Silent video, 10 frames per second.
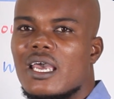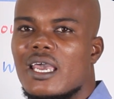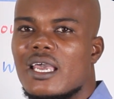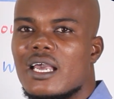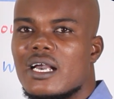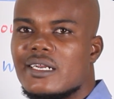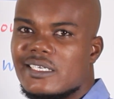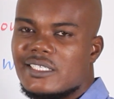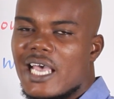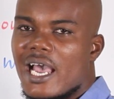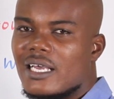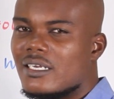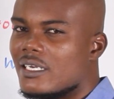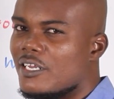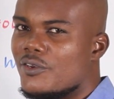Hang on a sec.
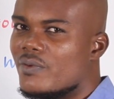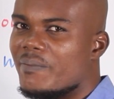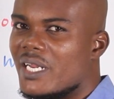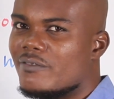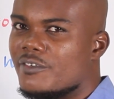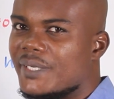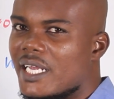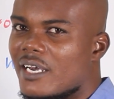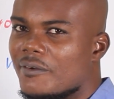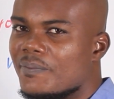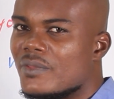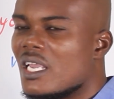Can you repeat after me now?